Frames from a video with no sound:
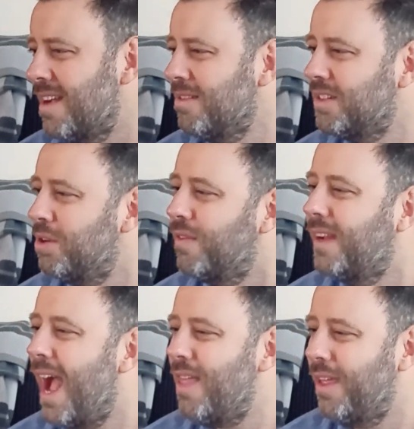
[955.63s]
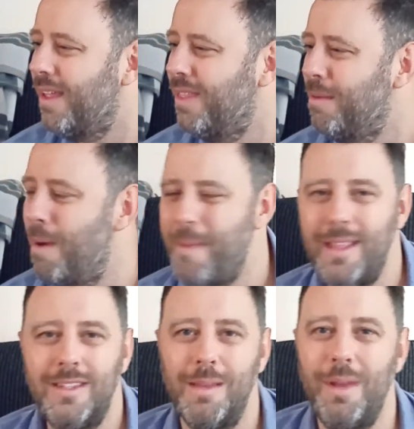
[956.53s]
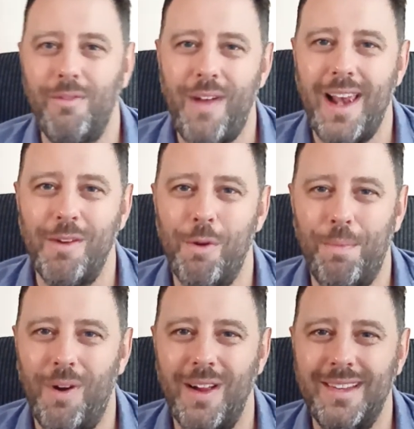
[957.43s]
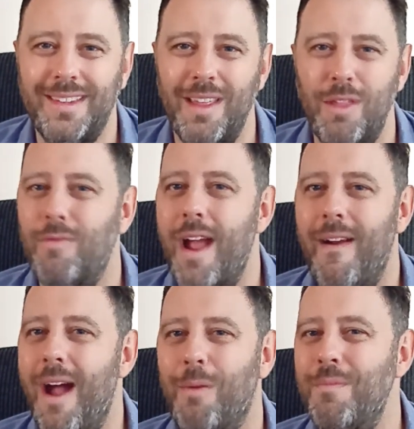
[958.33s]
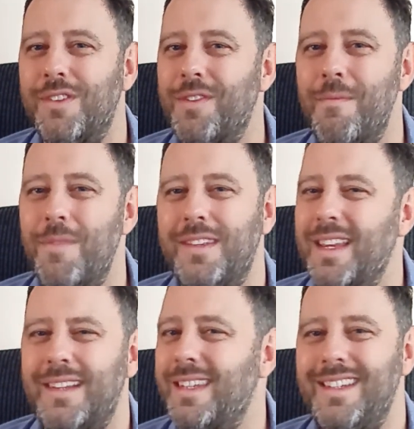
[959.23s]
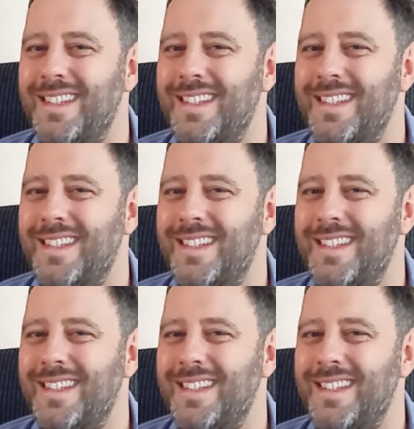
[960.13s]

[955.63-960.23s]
sort of gather the momentum in value or price that the rare albums from the 60s and